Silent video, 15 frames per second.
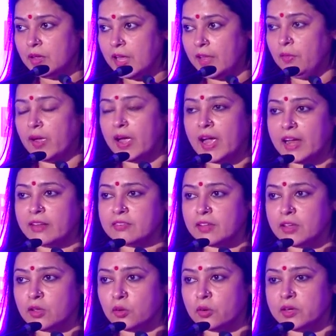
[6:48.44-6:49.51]
in the high
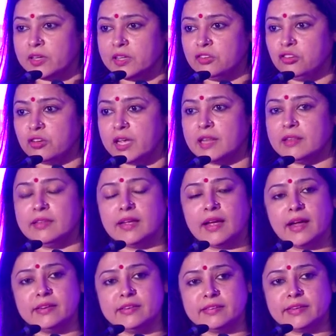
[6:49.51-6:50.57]
security jail, the
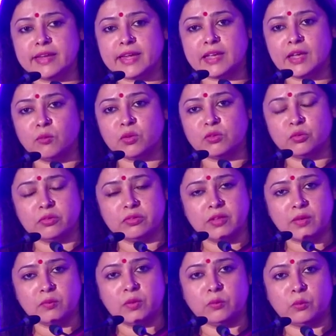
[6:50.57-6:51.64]
undertaking which was
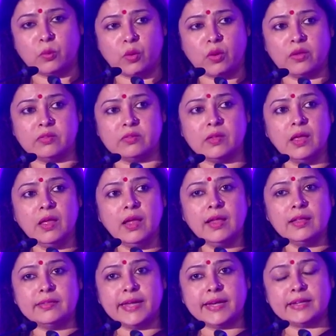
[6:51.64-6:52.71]
given was
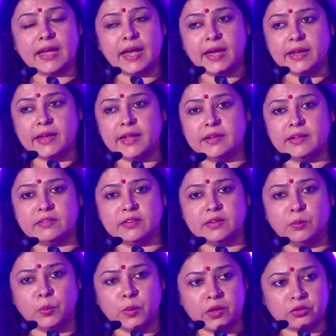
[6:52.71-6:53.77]
that unedited
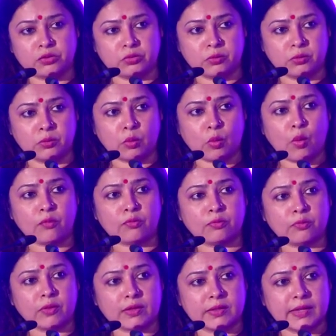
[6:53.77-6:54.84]
version of
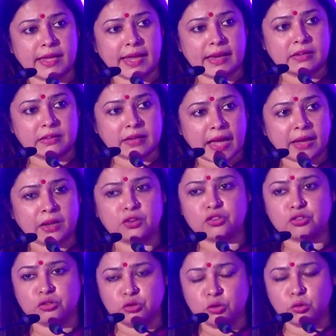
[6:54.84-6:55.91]
the entire
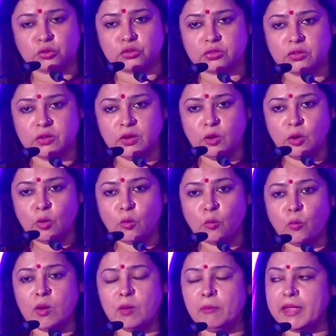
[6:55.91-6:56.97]
shoot
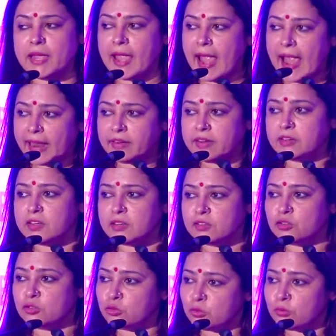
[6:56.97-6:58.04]
will be handed,
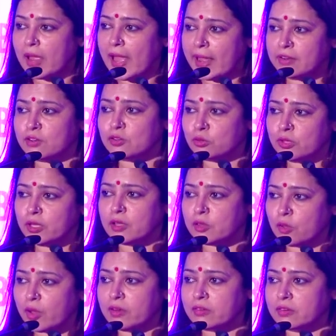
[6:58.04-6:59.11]
it to, handed to the
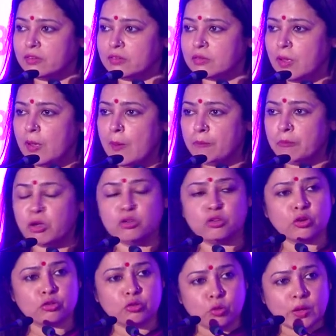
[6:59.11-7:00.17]
authorities because
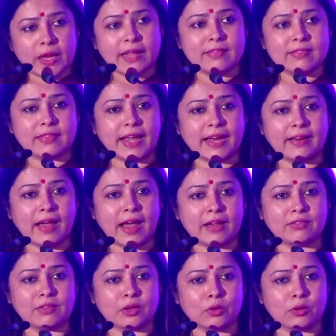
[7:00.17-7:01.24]
you're shooting inside a high
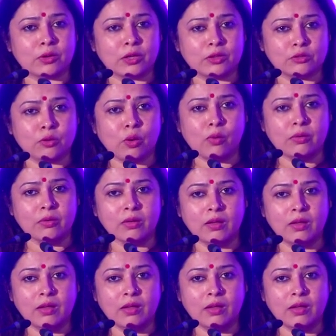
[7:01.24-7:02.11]
security zone.